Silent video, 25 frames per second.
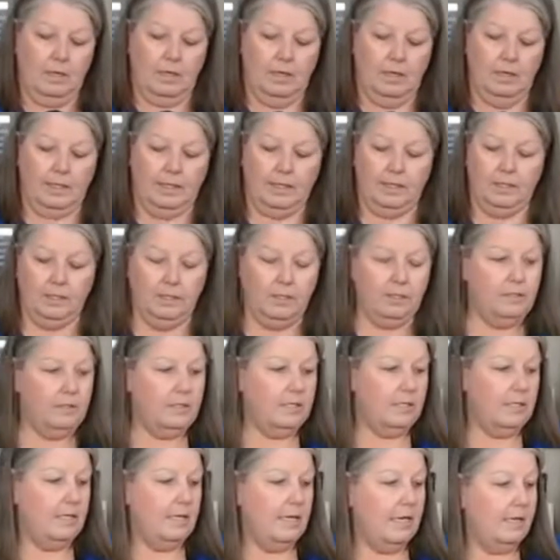I could have
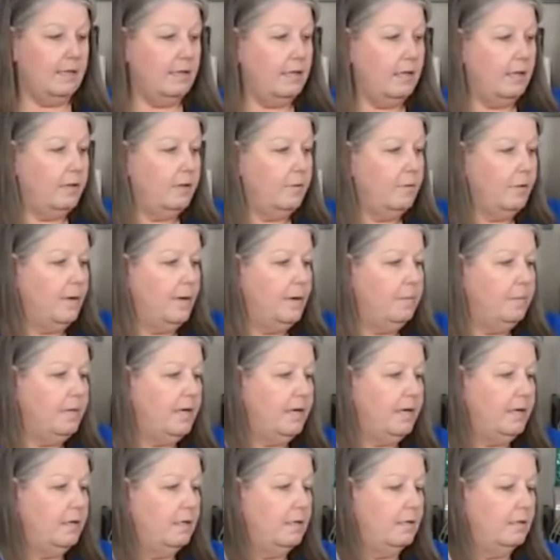done that the other way, but
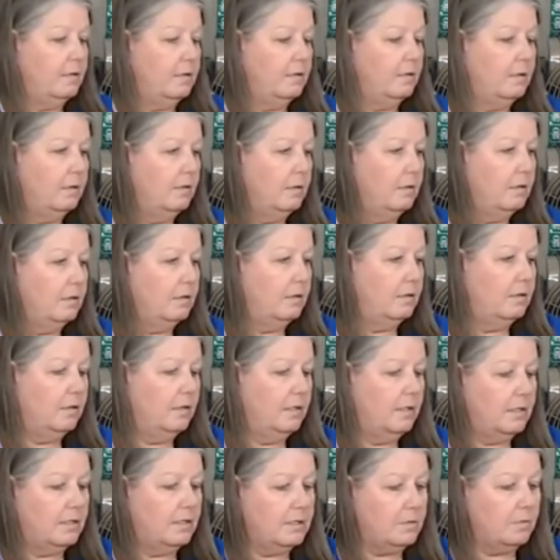
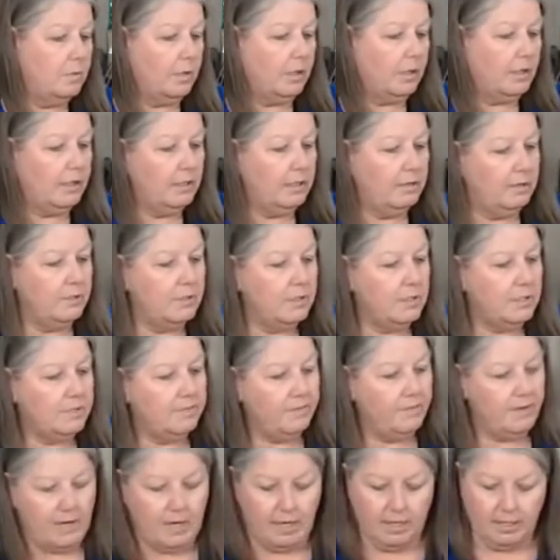it's working just
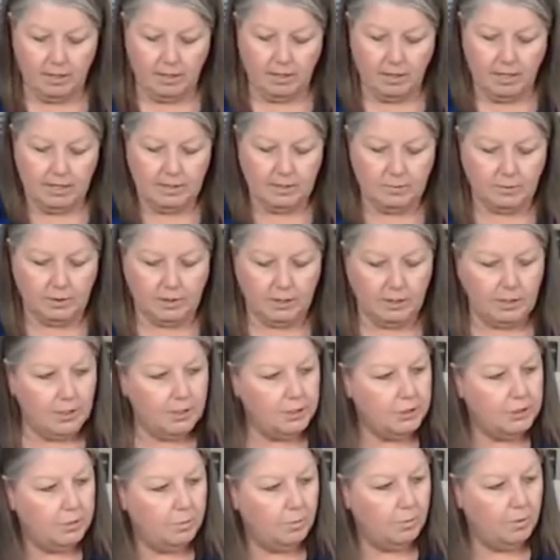fine. All right, we're going to
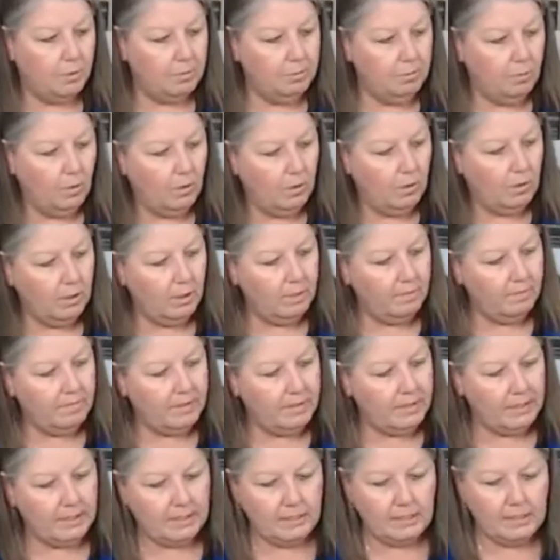do one more of
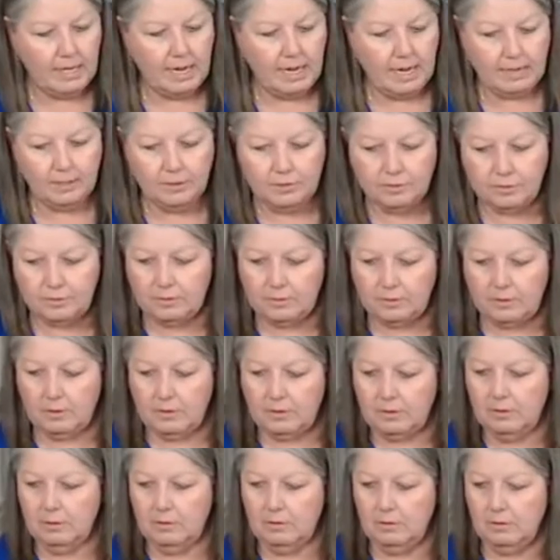the
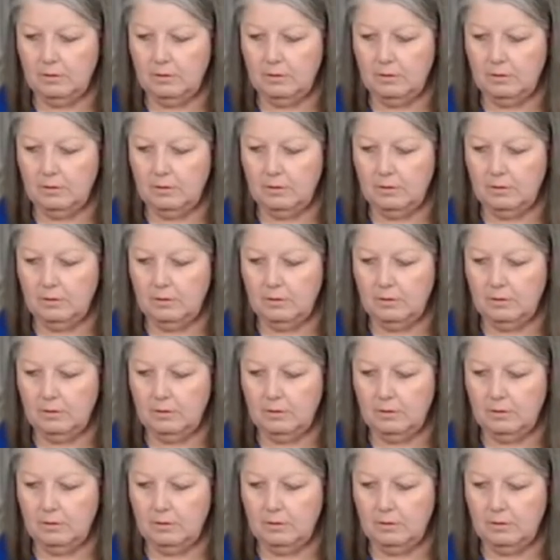natural.